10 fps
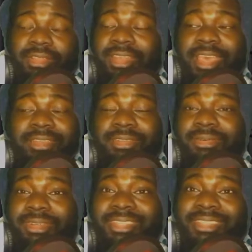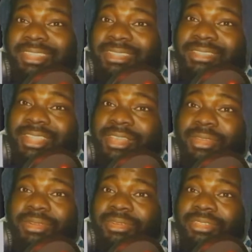they're not doing the things that
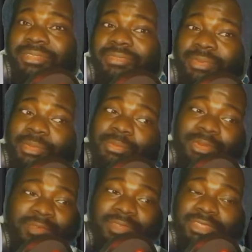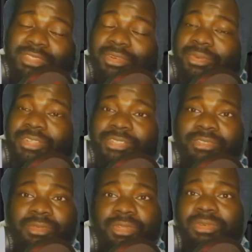girls from the previous
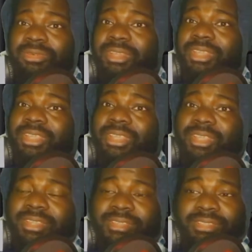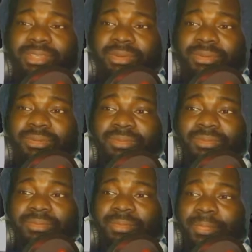generations were doing. So,
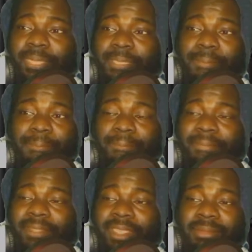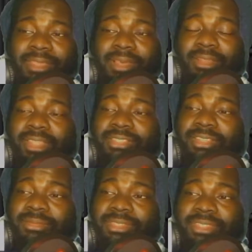I mean, all that
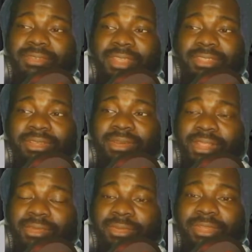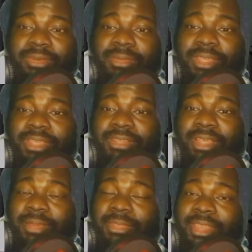gentleman stuff has to go out the window,
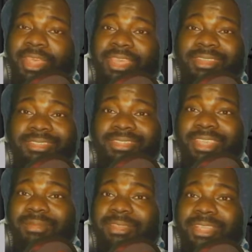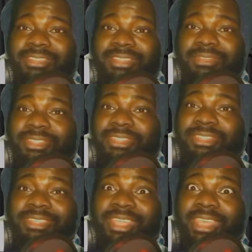man. I mean, I hate to say it, but that stuff is
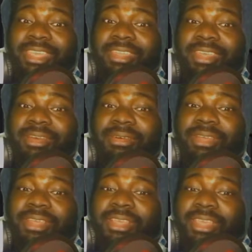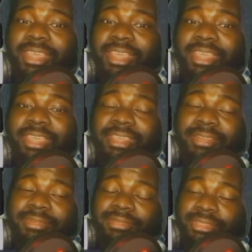dead now.
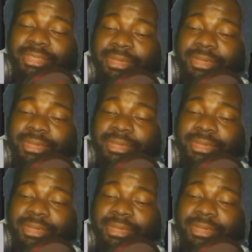And,